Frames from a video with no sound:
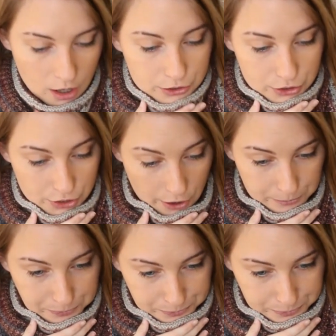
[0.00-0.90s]
So,
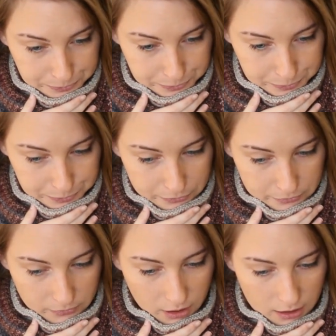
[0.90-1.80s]

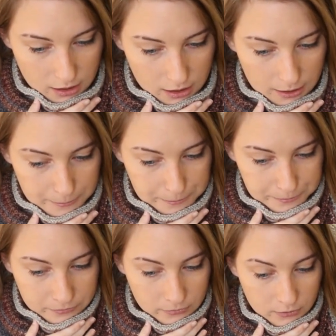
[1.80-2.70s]
the
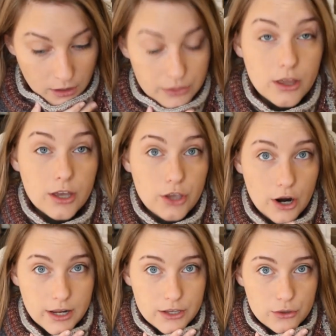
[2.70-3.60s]

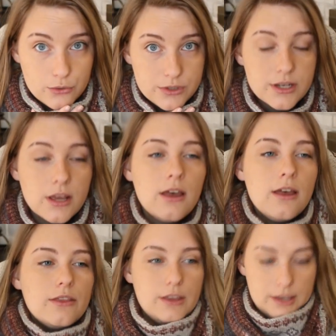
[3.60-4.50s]
yarn I used,
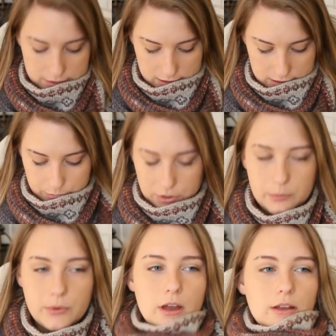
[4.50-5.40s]
this
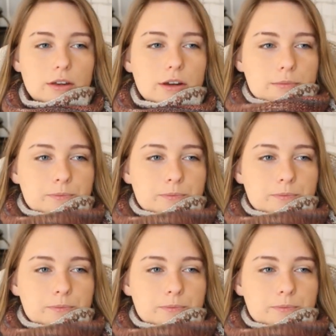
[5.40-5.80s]
purple color